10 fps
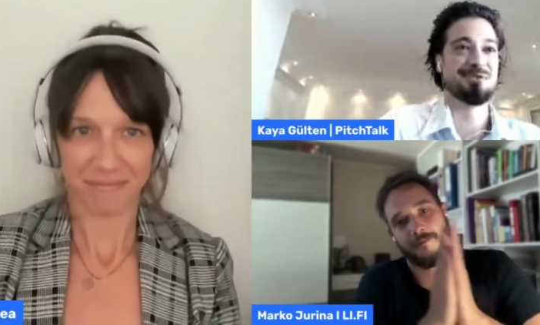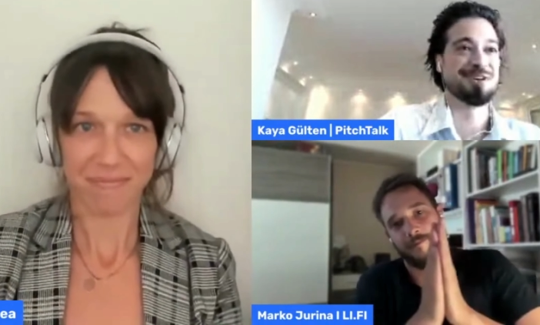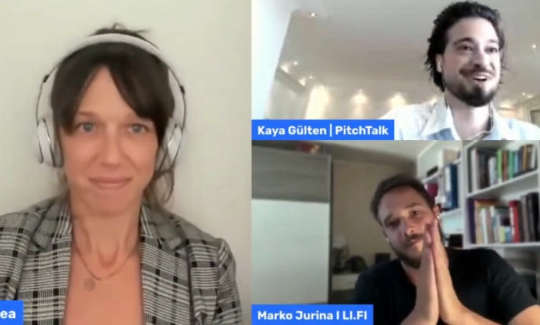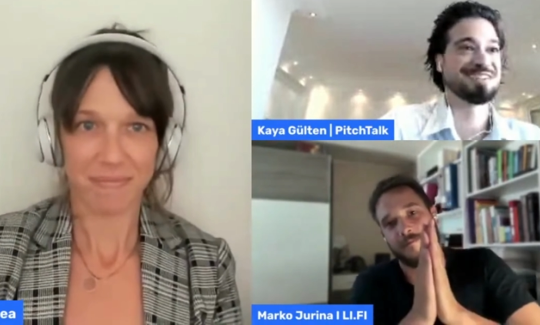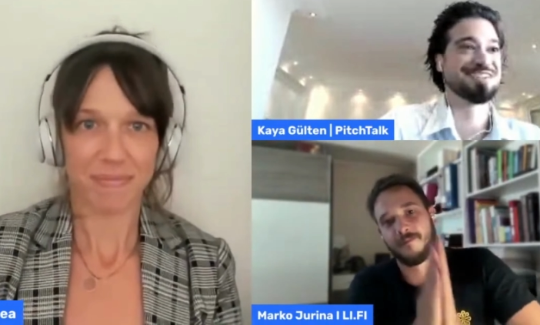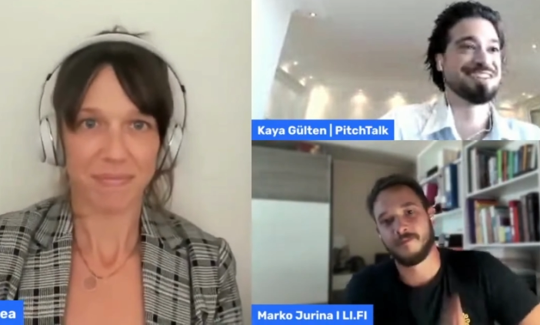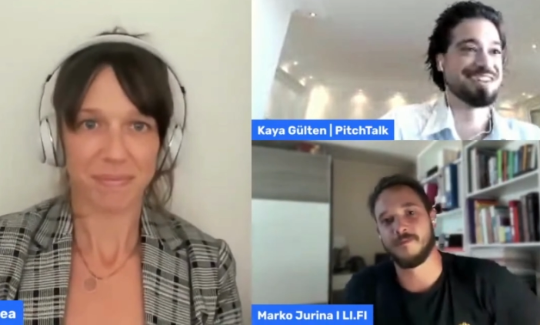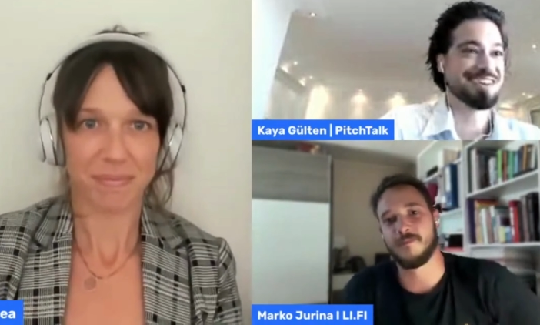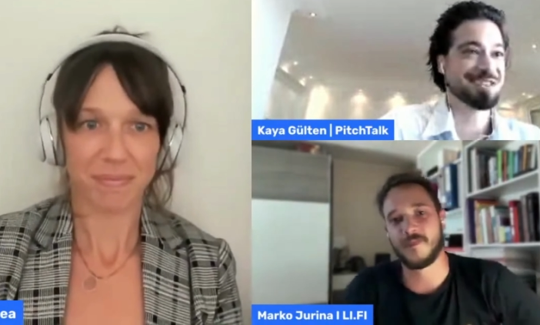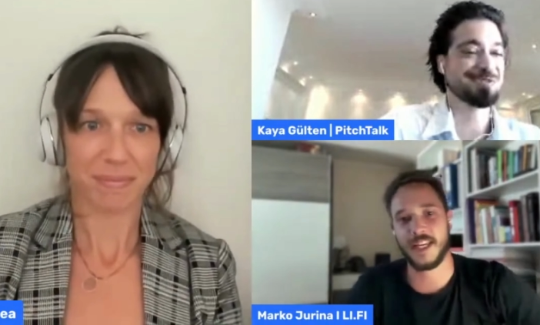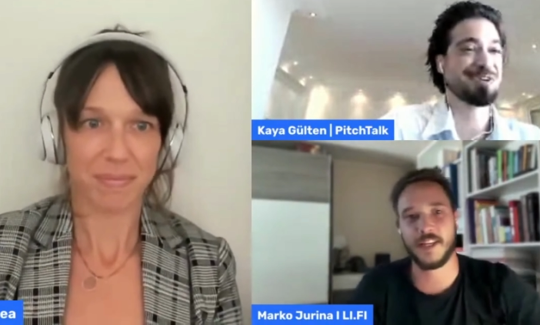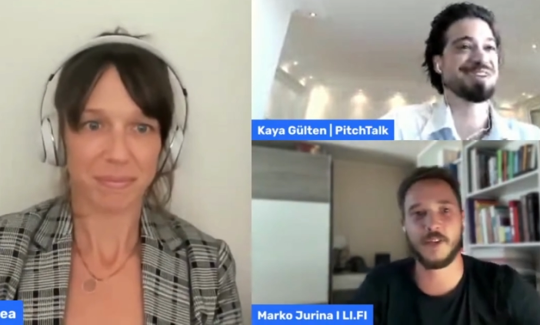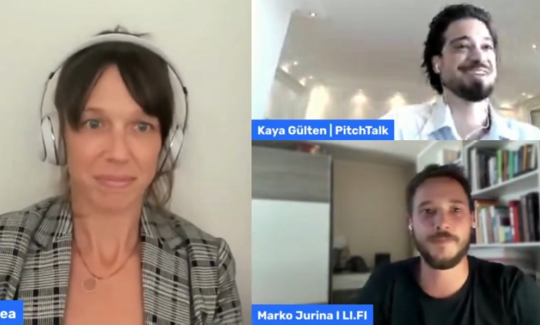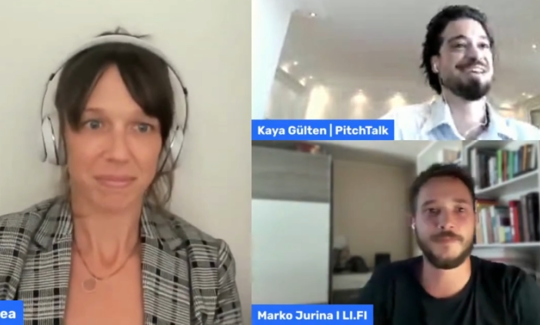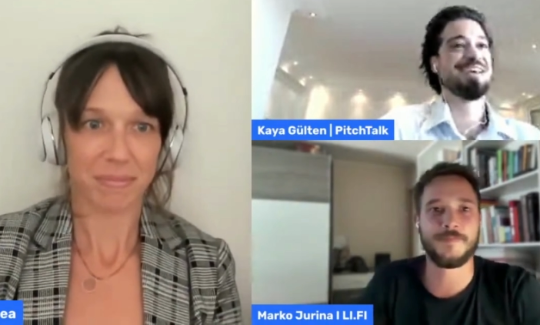Speaker 1: Uh, wish you a great
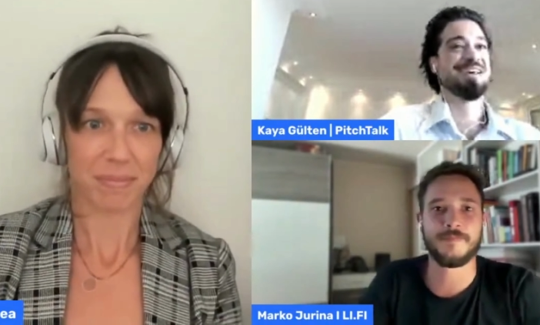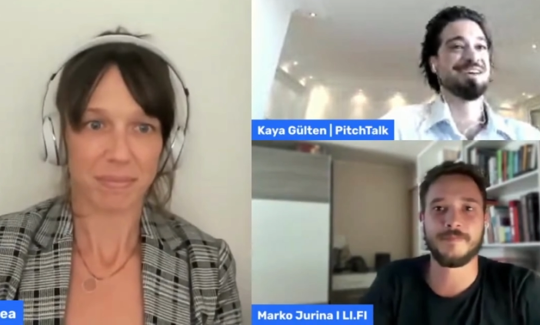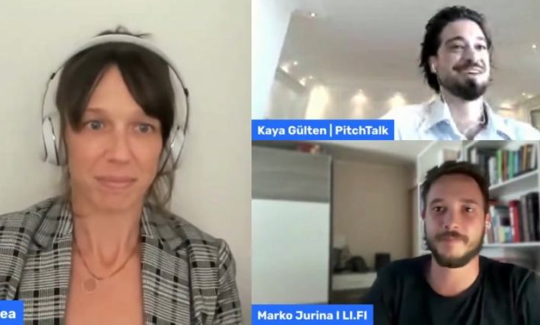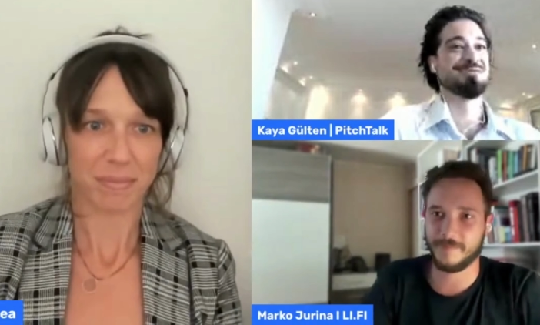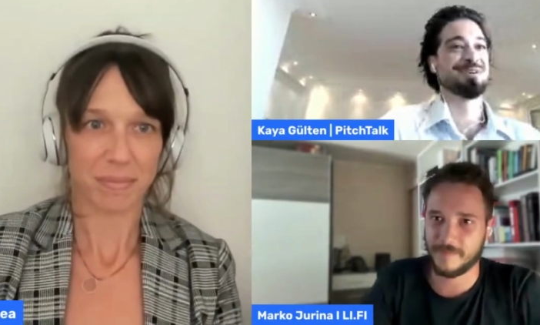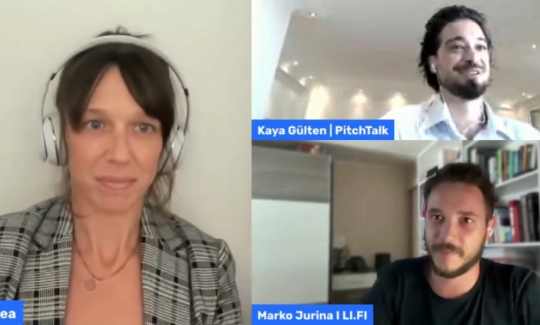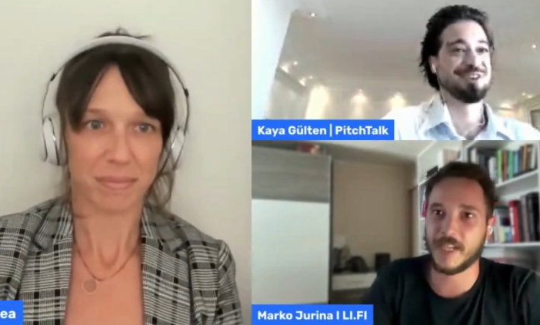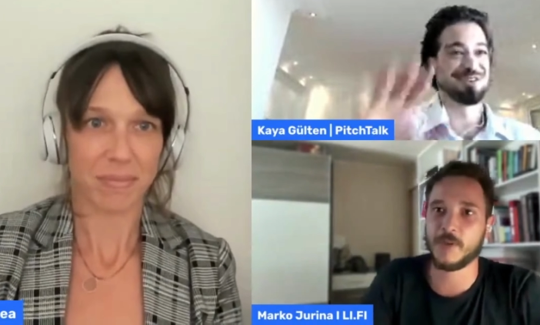day. Thank you.